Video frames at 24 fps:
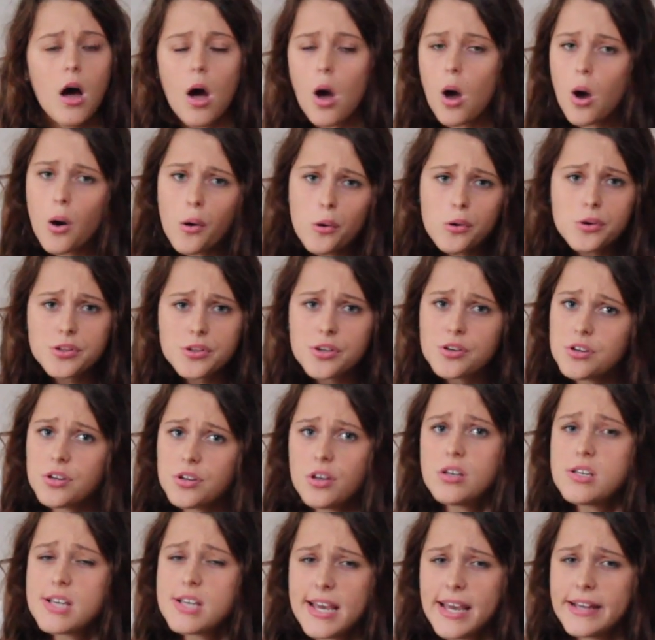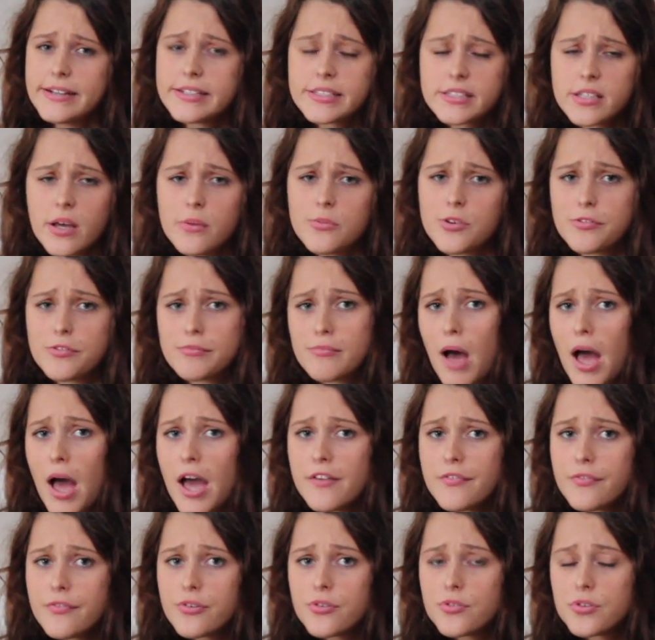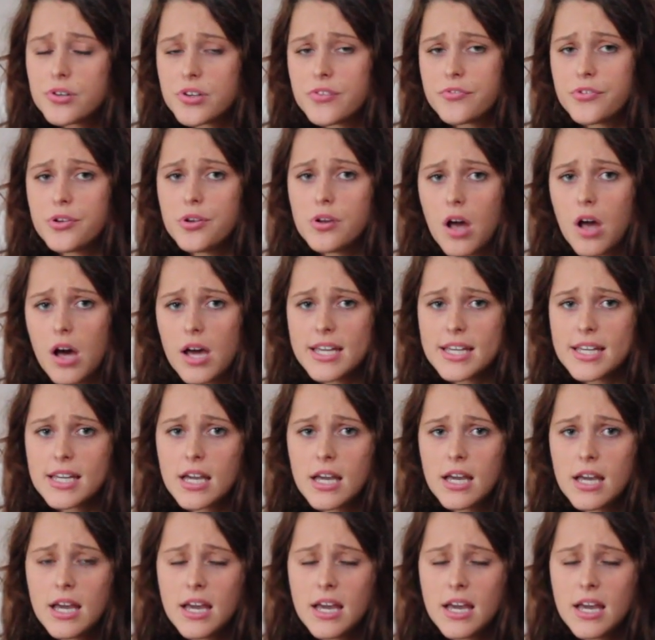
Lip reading: oh, you can take some of my food if you like.